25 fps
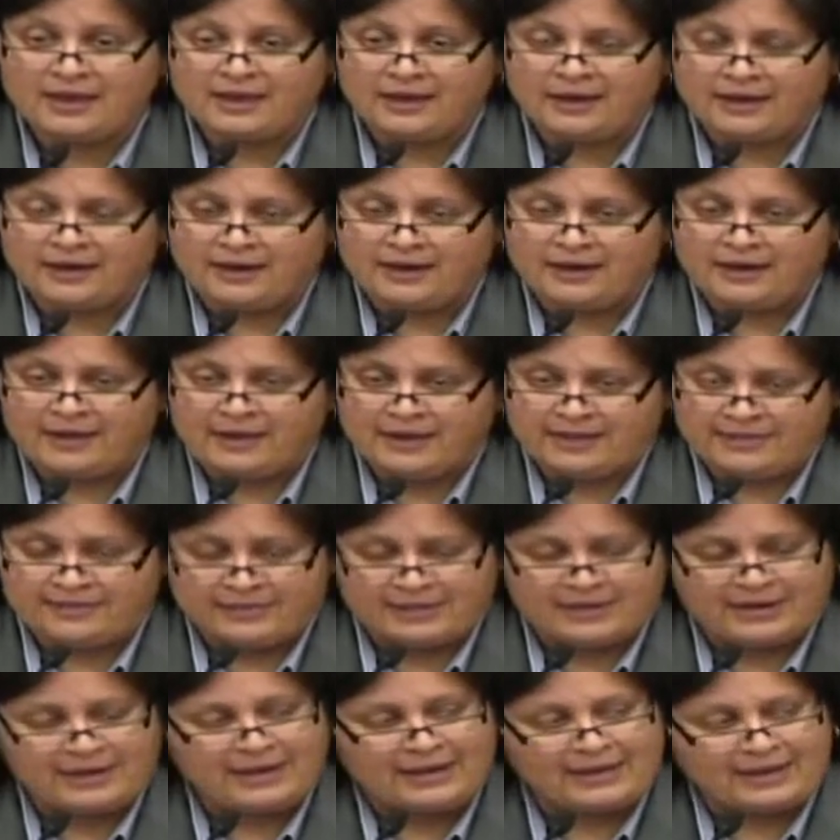And
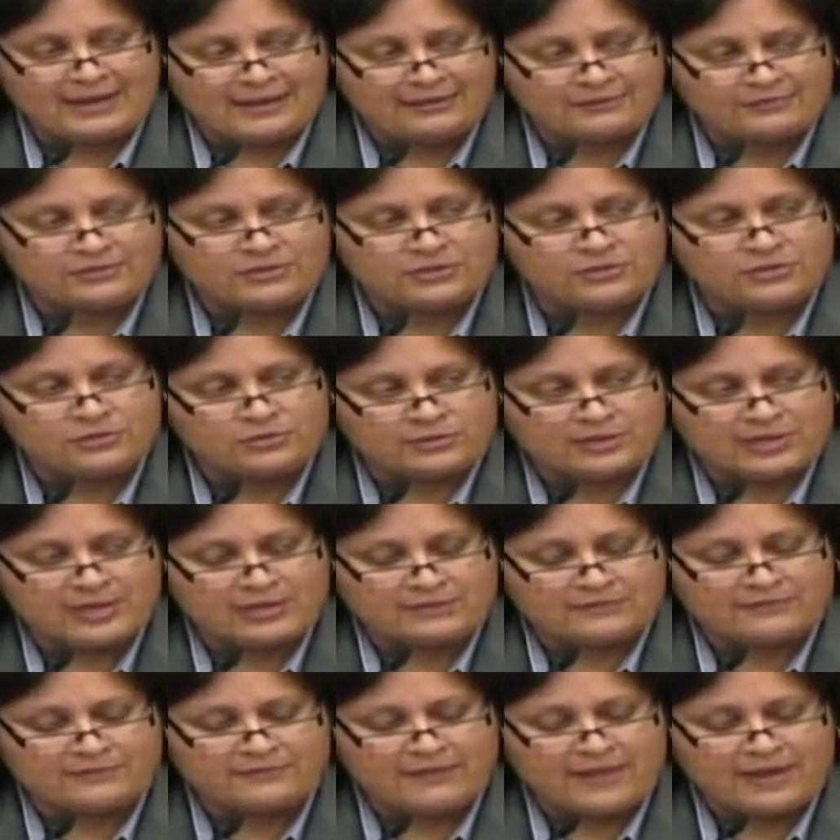then I left in
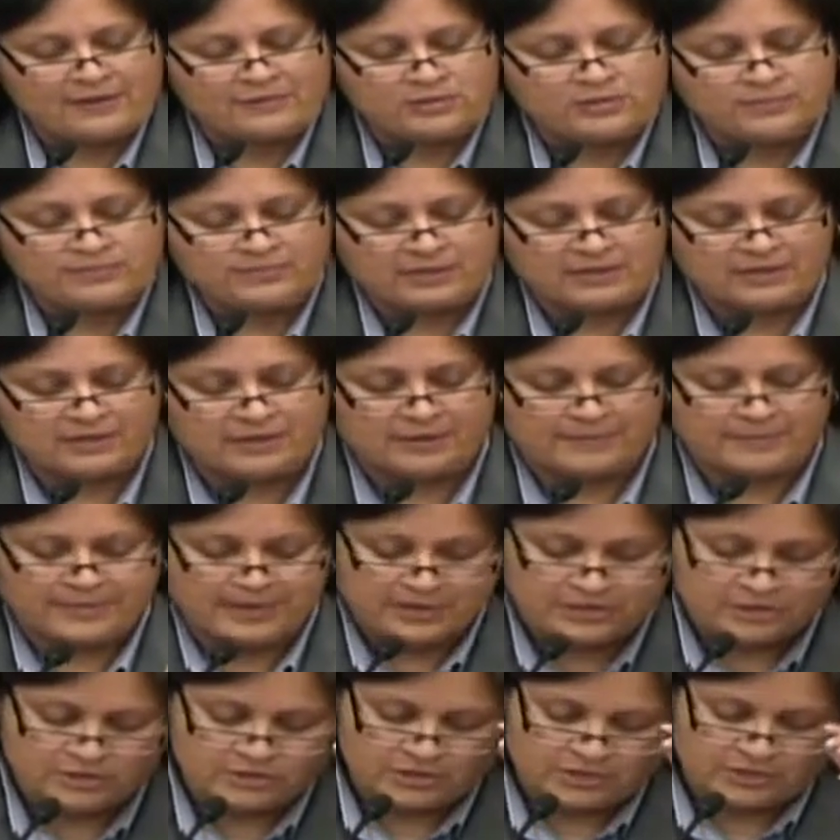2005 to become
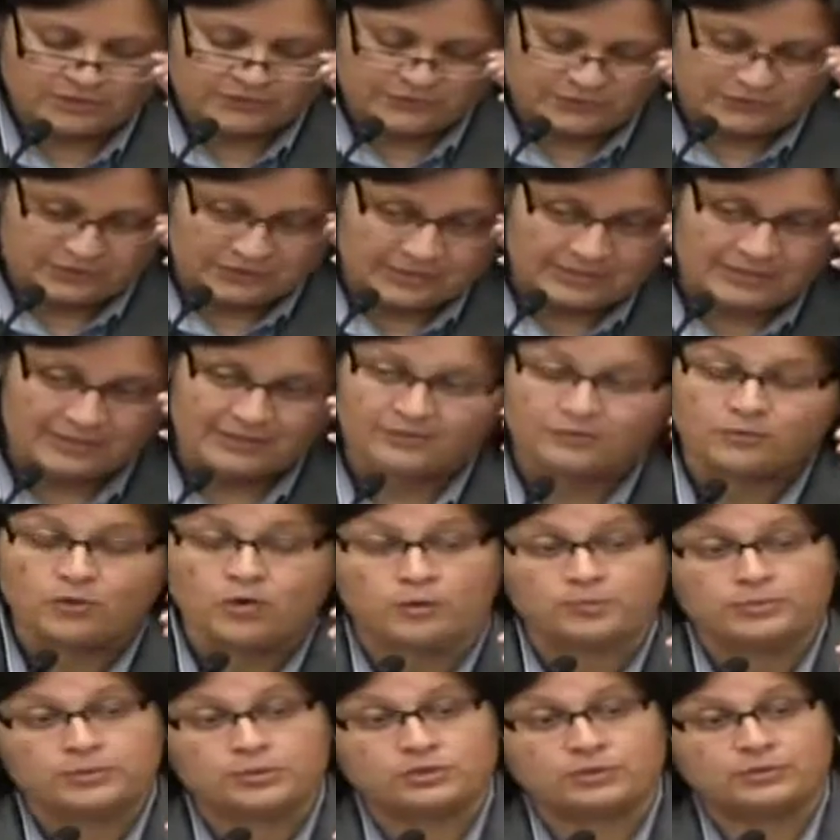a judge for the city of
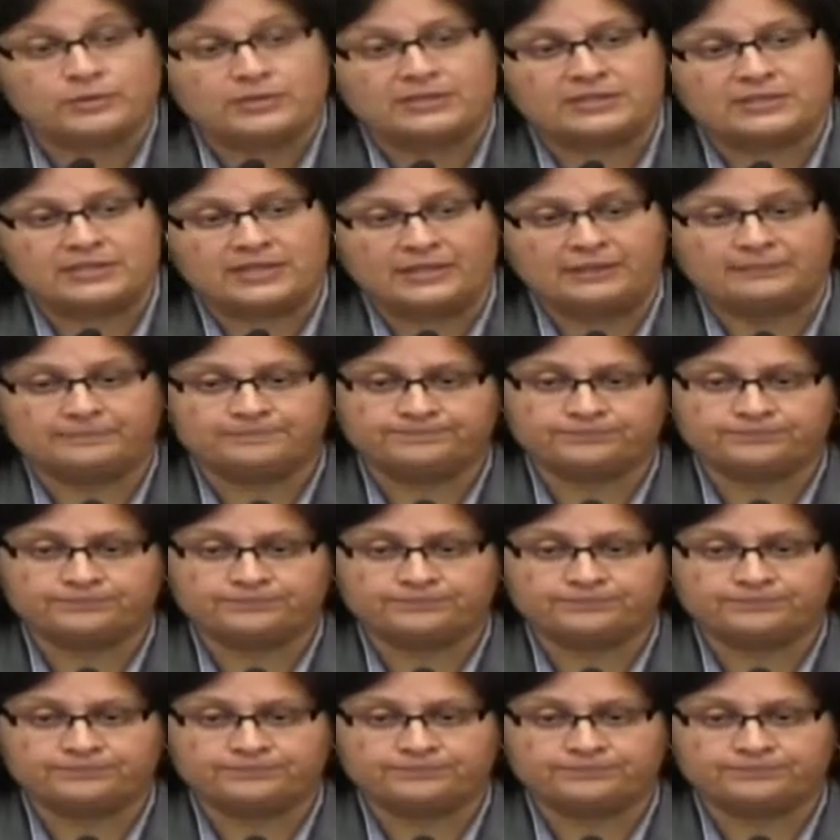Corpus Christi.